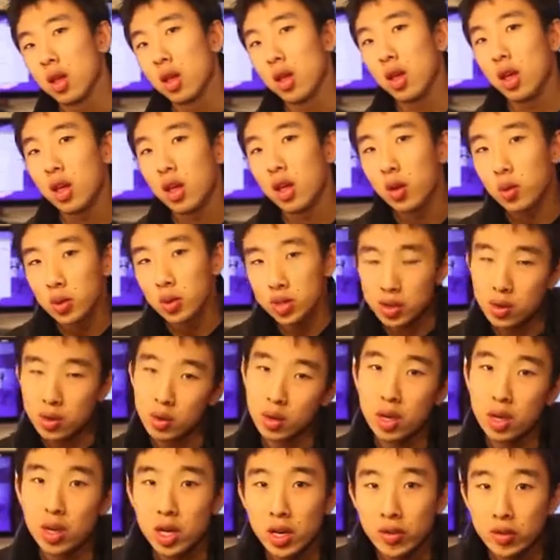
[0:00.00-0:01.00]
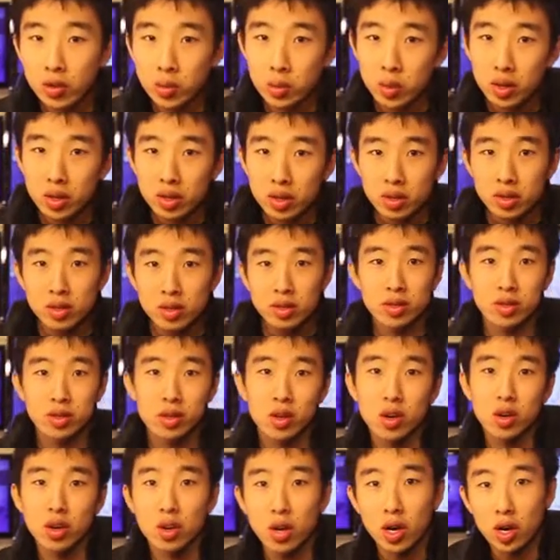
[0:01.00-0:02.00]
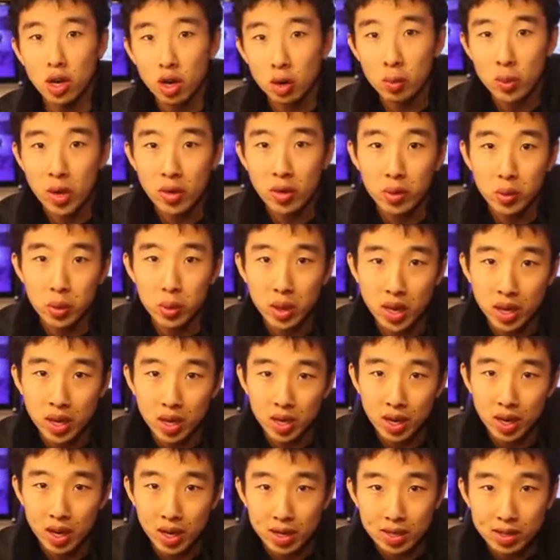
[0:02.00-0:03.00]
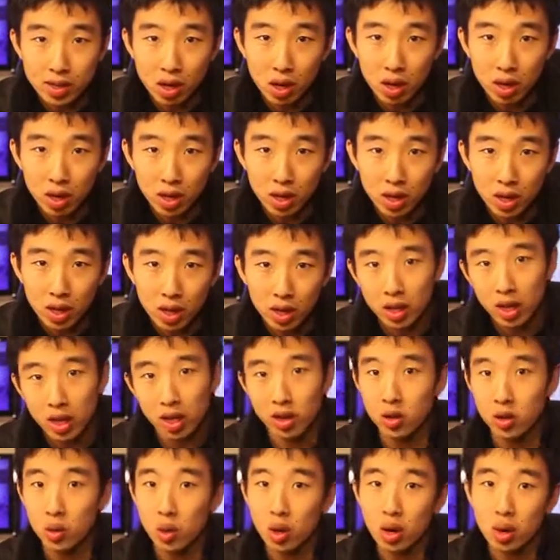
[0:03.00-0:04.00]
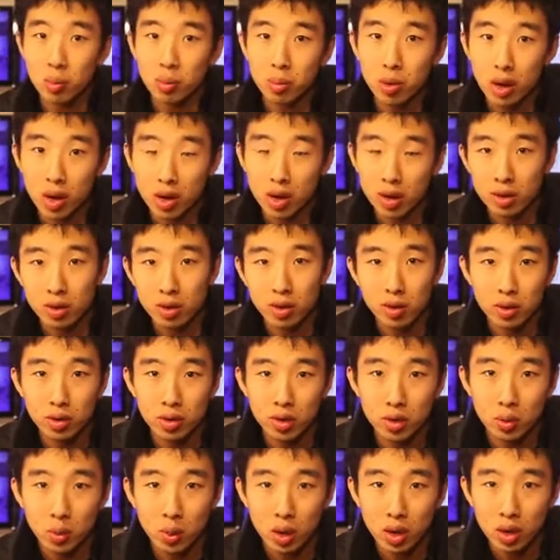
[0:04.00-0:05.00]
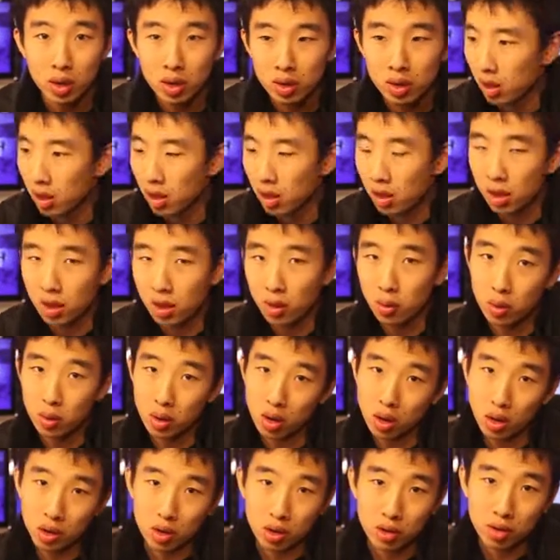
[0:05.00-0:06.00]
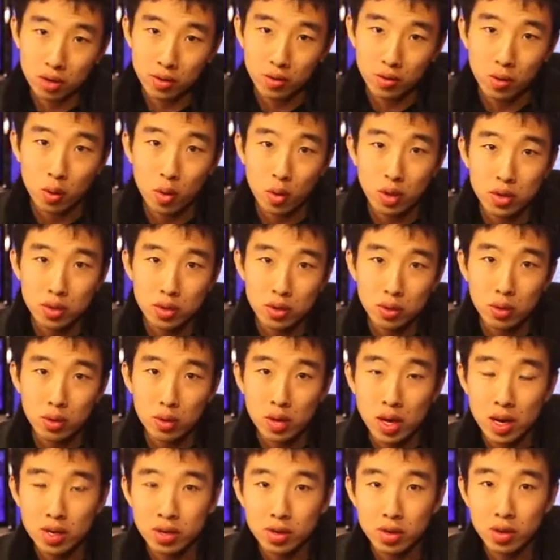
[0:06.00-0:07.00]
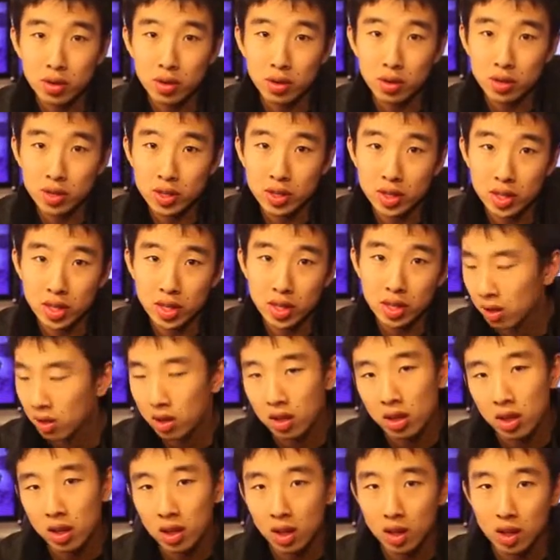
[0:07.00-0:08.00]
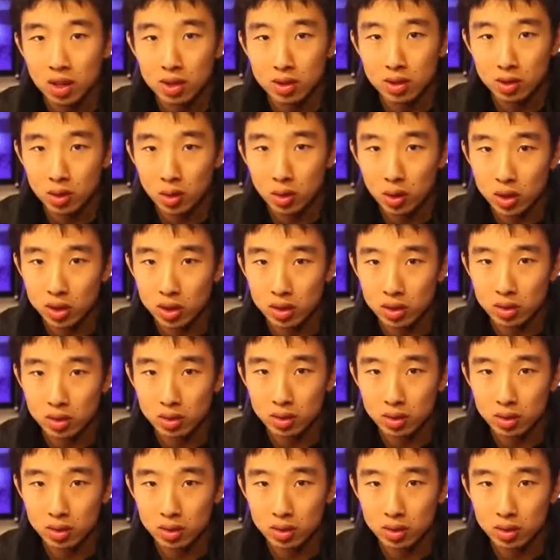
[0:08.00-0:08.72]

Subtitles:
Hey, what's going on everyone? So I hope everyone had a nice holiday and you all brought in the new year well. We're all looking forward to 2013. Let's do it.